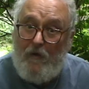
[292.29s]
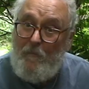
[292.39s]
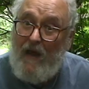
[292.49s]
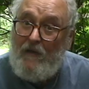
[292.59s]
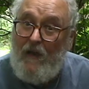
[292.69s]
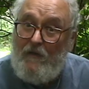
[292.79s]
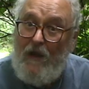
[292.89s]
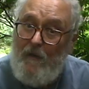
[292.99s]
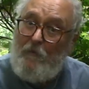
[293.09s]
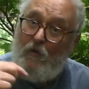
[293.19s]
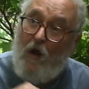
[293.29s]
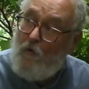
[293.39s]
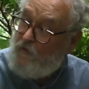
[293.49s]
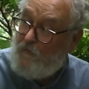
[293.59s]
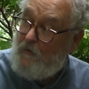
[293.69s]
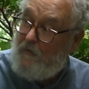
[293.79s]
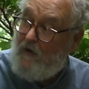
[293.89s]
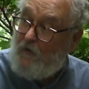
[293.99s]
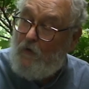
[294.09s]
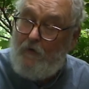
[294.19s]
about that time, the dogs ran
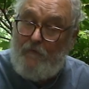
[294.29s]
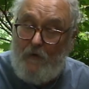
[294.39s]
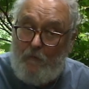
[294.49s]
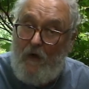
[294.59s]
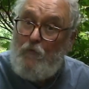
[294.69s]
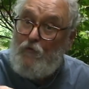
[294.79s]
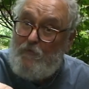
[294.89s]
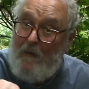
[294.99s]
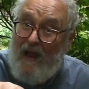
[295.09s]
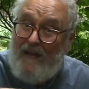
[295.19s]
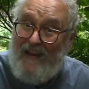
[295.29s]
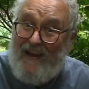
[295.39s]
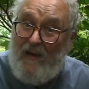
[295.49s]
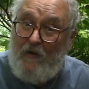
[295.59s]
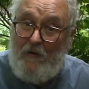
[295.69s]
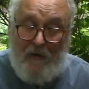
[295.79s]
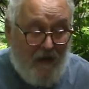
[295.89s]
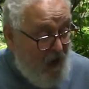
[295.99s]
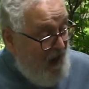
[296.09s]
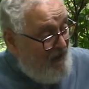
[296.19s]
around the curve in the road and spied that hairy
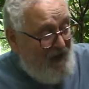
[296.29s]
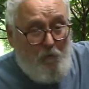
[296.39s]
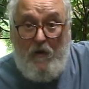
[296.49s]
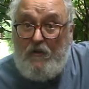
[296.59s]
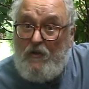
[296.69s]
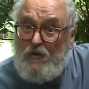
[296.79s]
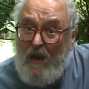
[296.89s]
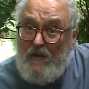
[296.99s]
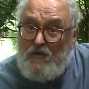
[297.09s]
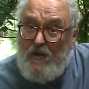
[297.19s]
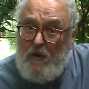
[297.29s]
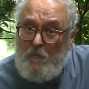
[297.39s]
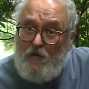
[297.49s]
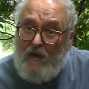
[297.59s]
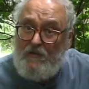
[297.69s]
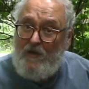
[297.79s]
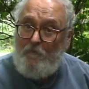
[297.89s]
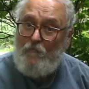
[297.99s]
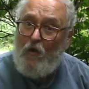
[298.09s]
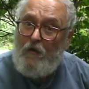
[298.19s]
man. They went to chasing him and chased him
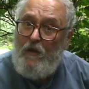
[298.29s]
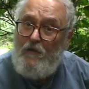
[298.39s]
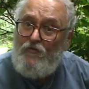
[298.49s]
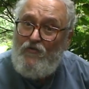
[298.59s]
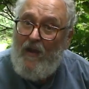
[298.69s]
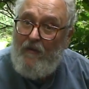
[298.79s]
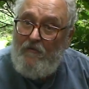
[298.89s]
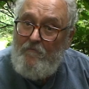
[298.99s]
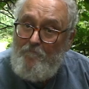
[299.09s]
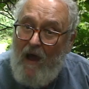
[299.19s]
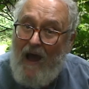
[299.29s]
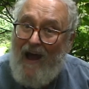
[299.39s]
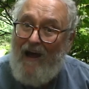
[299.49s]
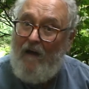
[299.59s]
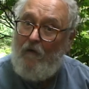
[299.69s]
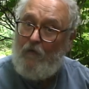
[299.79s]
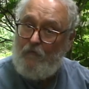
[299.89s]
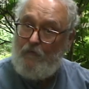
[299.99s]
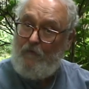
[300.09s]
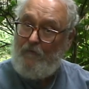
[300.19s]
37
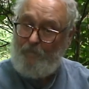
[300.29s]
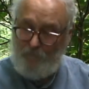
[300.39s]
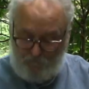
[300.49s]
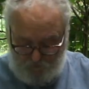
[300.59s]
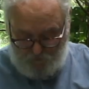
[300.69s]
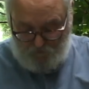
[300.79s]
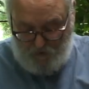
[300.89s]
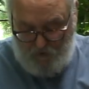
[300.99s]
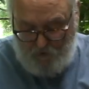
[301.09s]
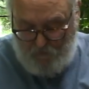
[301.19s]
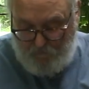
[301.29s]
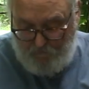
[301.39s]
miles. It sure did.